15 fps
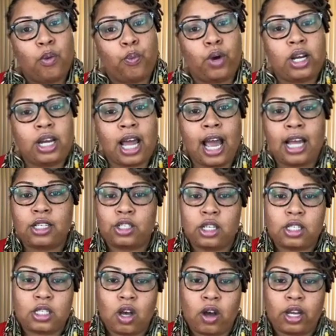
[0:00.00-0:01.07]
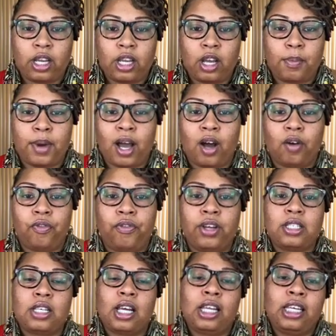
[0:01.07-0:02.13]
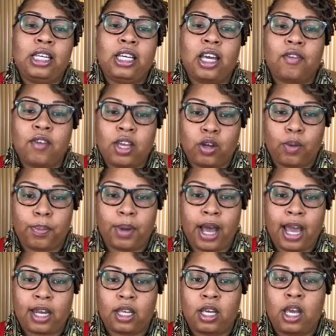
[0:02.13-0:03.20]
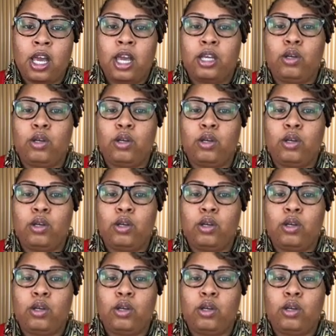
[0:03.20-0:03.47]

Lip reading: we're not just talking about physically giving your body.